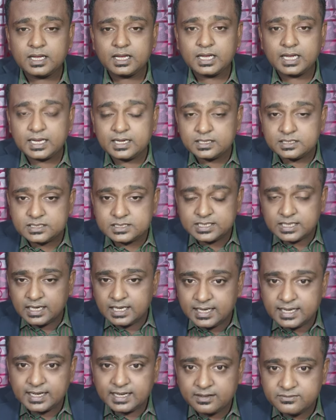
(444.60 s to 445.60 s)
And still
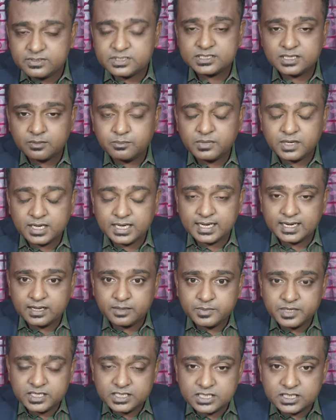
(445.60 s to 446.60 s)
I have his number and I'm
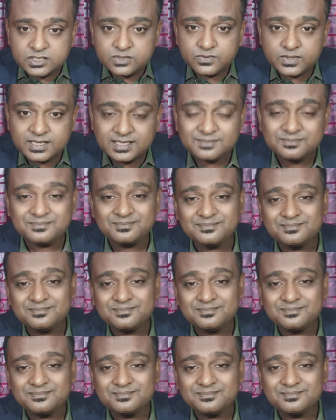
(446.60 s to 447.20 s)
in touch with him.